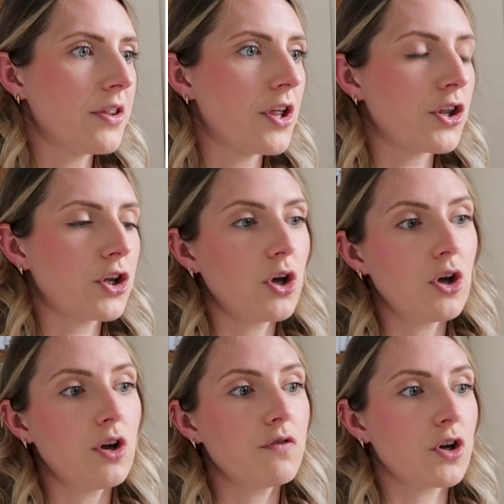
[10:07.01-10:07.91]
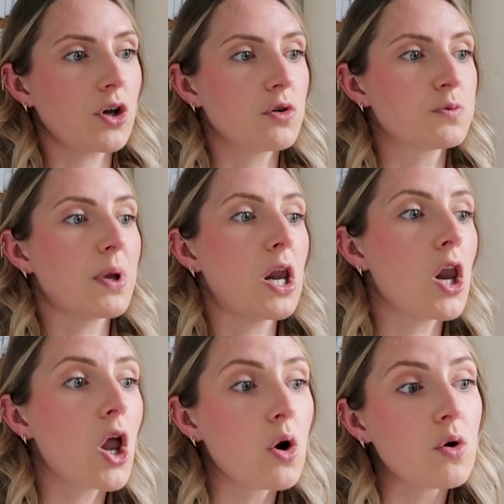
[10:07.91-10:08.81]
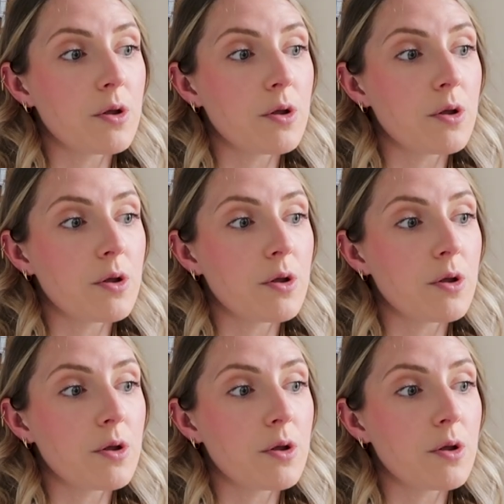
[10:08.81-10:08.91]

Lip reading: that the curve goes below